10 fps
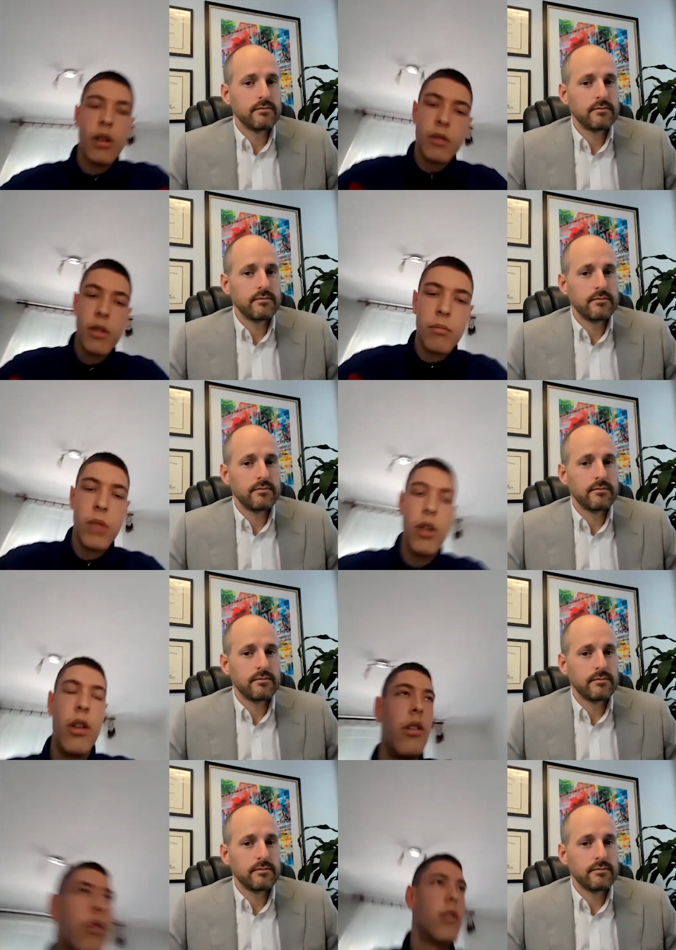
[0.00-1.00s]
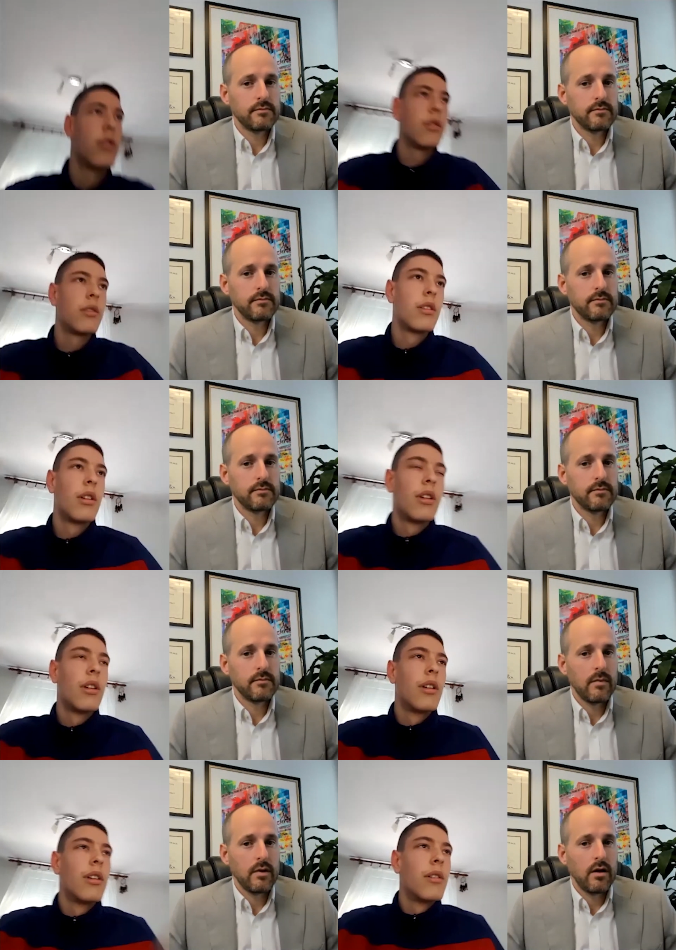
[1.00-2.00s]
Speaker 1: some meetings.
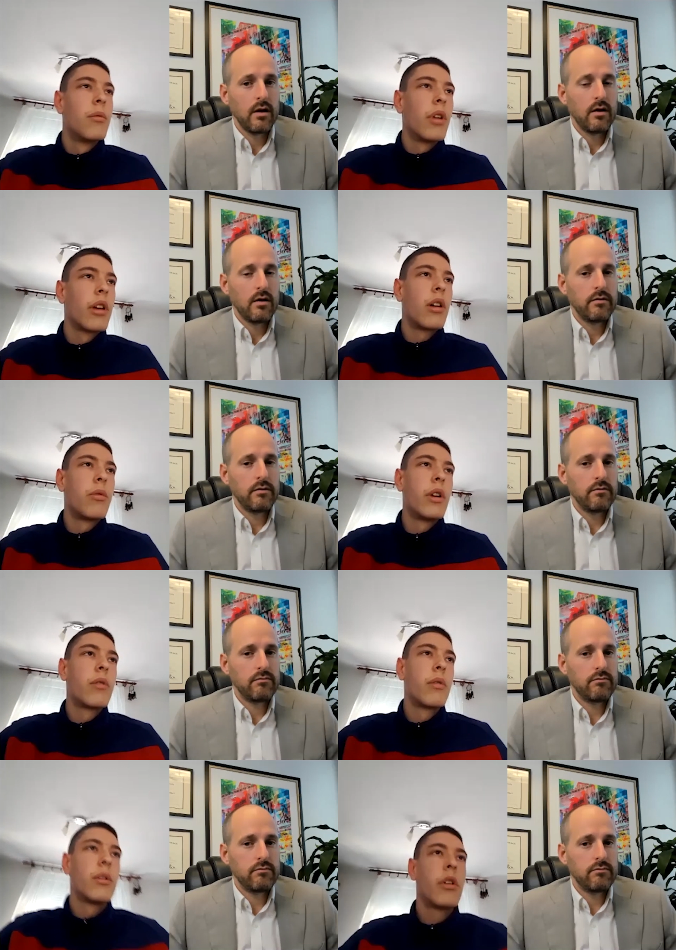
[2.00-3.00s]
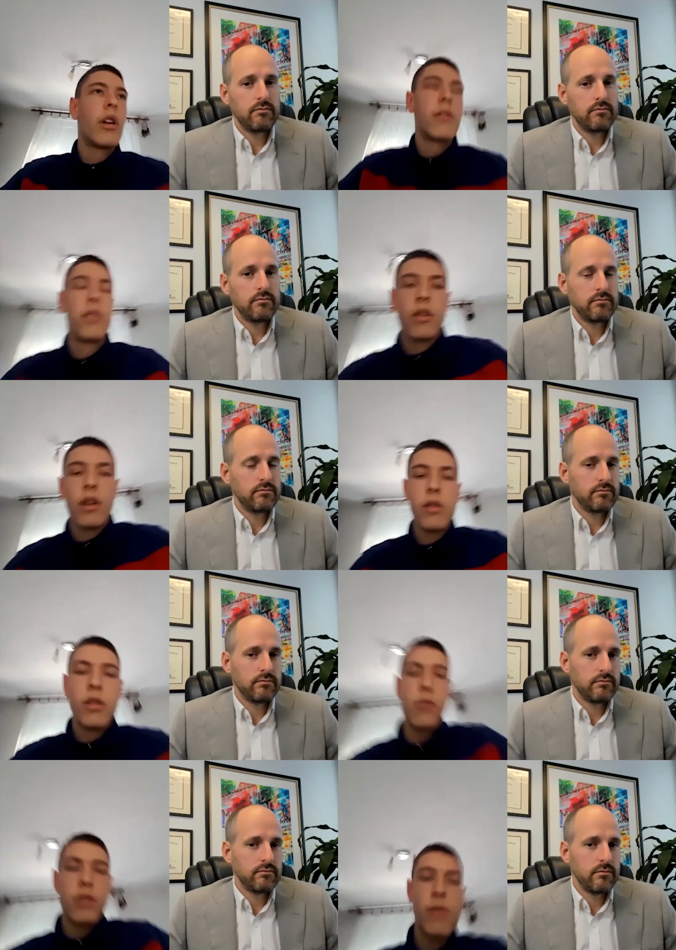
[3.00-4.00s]
Like how frequently would I have to have
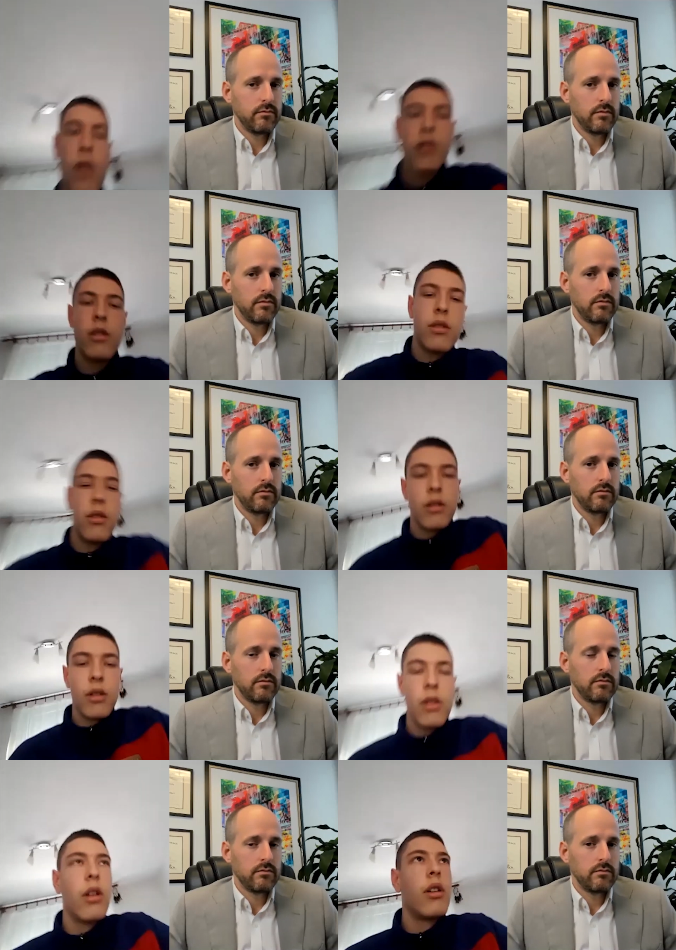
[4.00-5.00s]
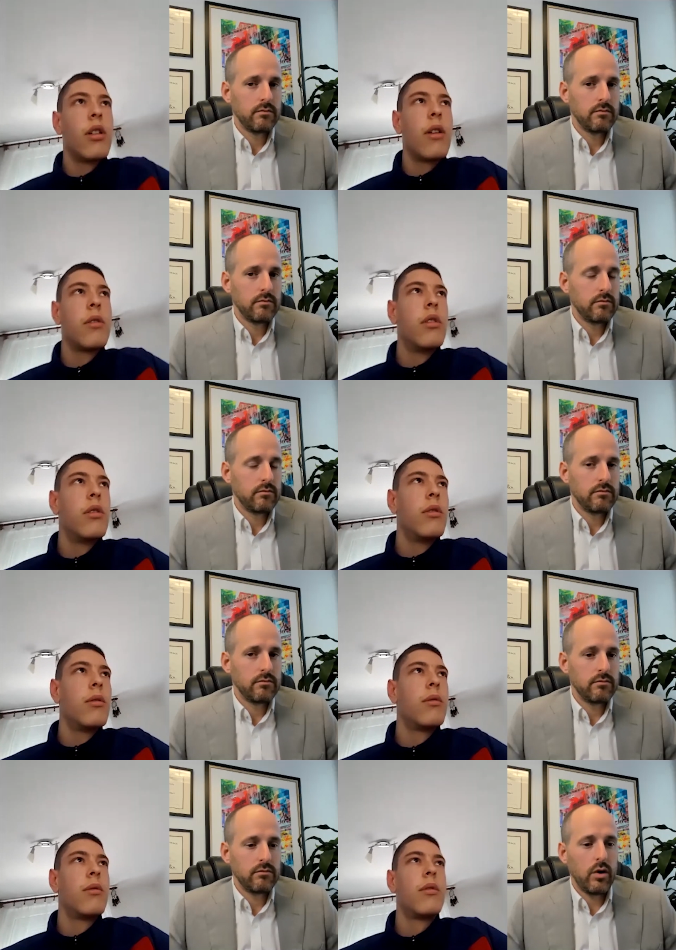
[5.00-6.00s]
those, if that's a thing I'd have to do?
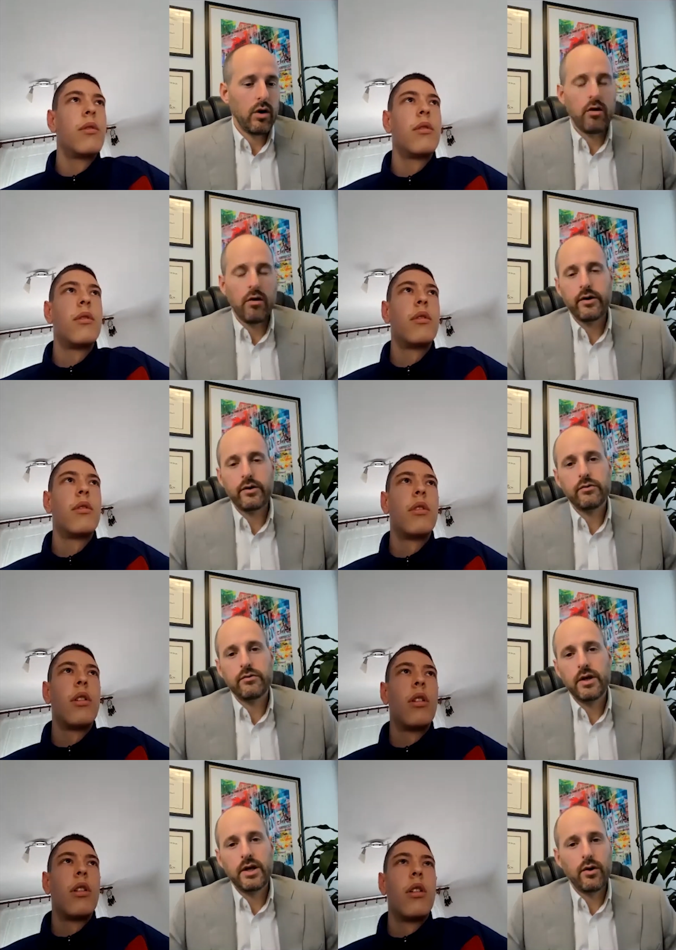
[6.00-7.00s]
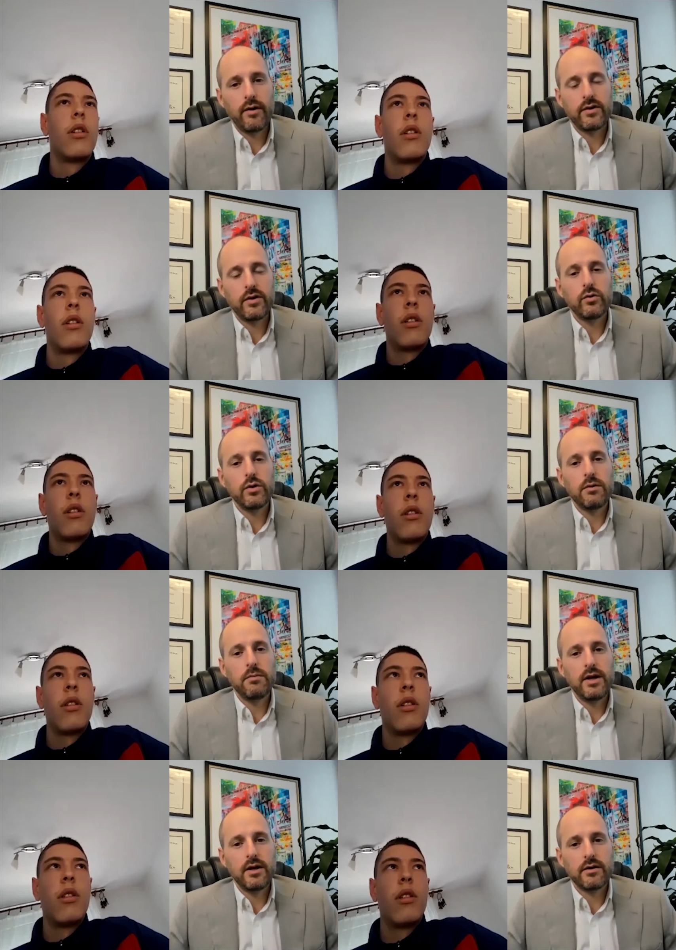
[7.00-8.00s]
Speaker 2: No, I don't think you have to do
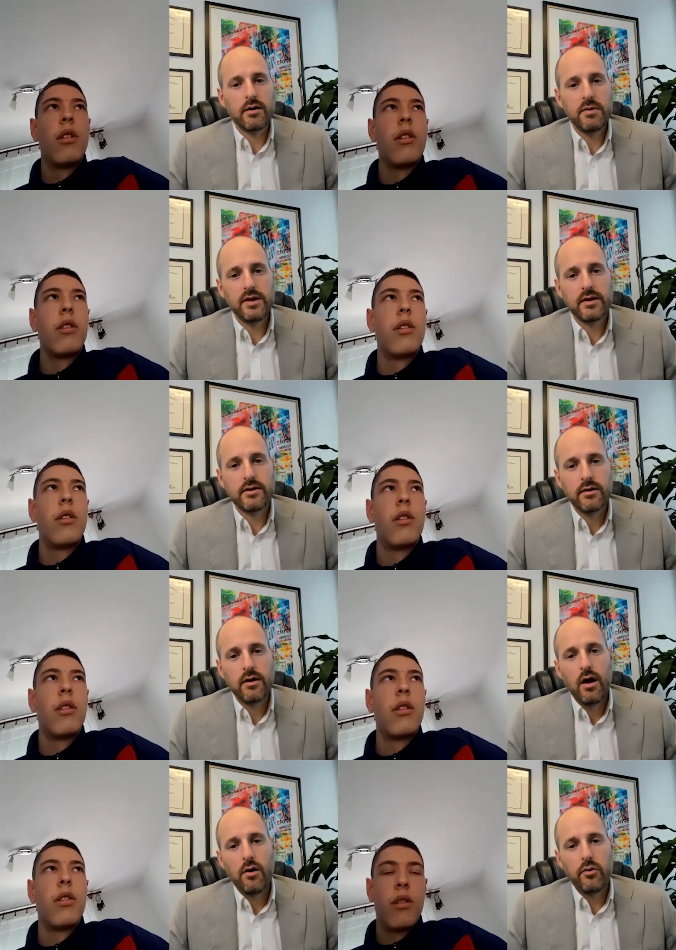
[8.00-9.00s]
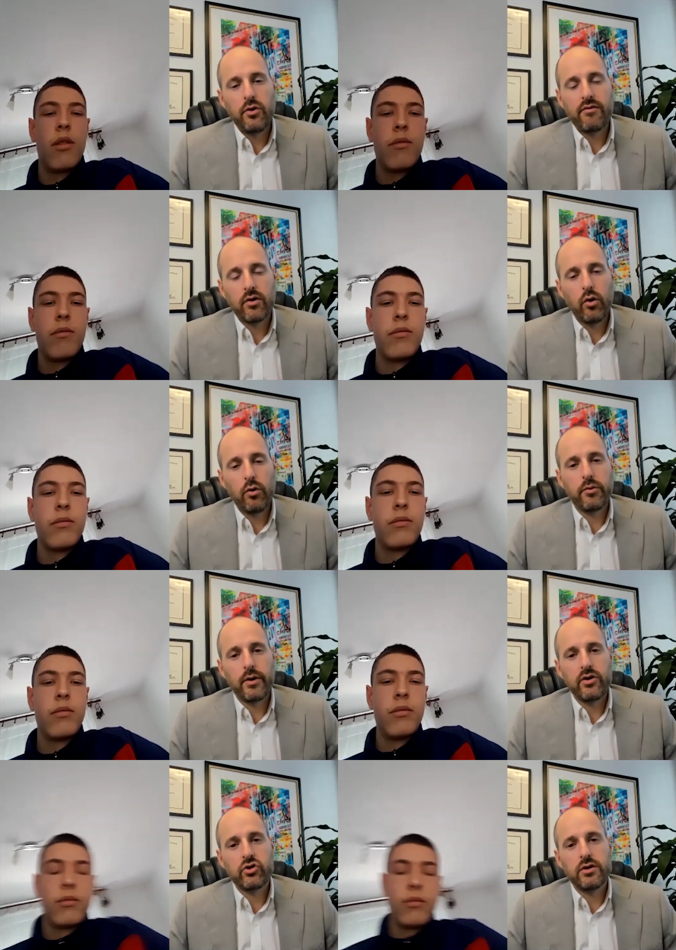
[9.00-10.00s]
any meetings. I mean, that's when you have a
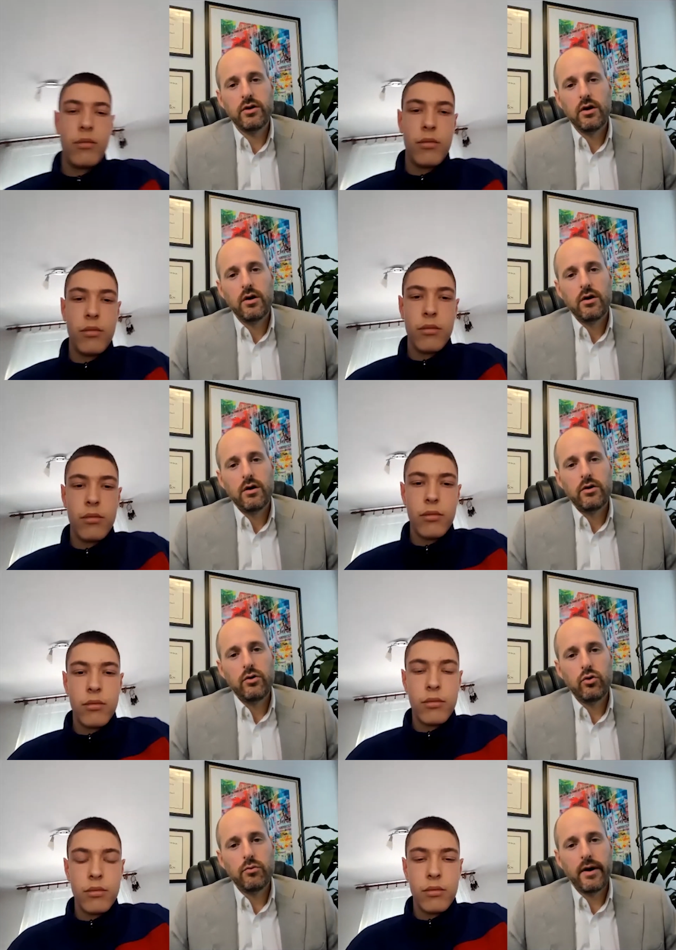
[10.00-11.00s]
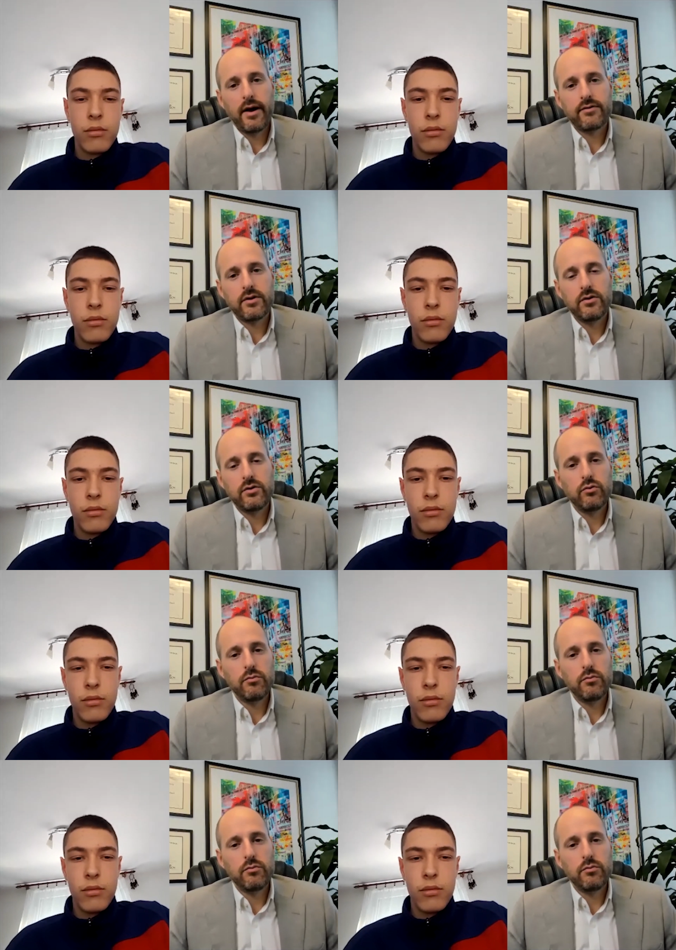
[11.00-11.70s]
corporation, you might have to do